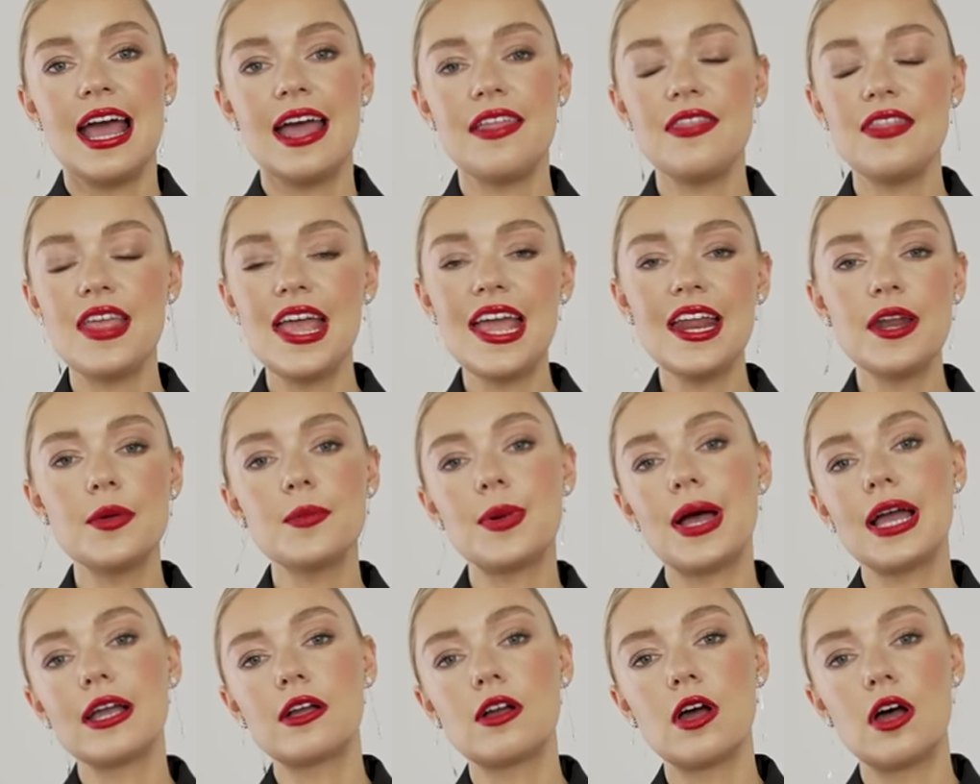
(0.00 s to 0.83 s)
And then
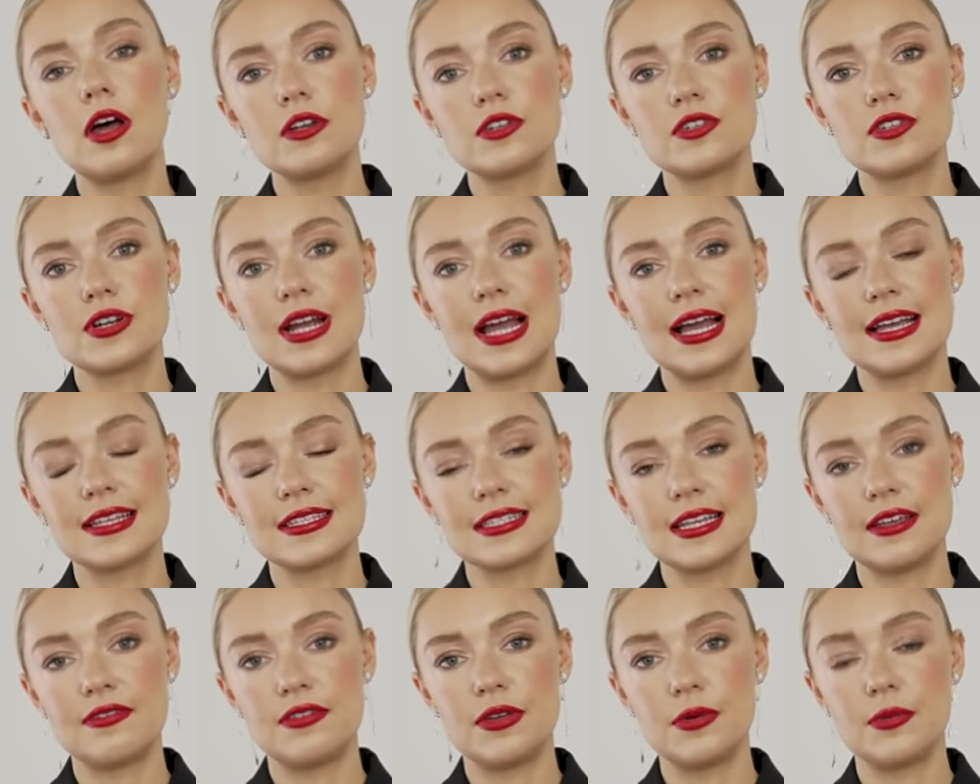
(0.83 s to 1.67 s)
by
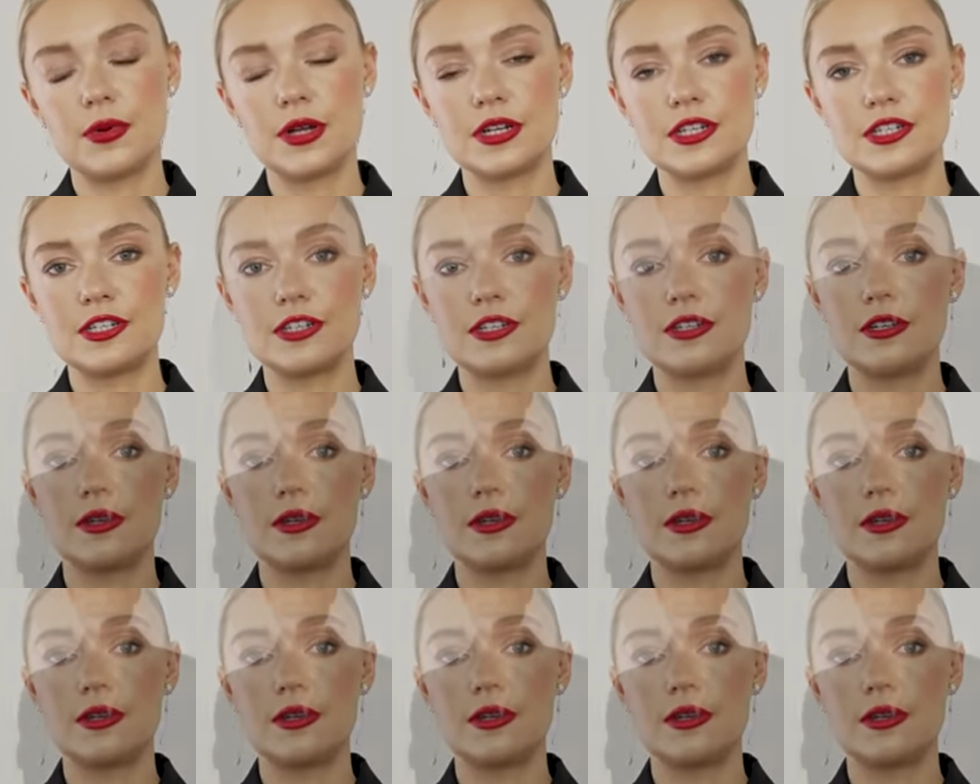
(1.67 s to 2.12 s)
contrast, if you wanted to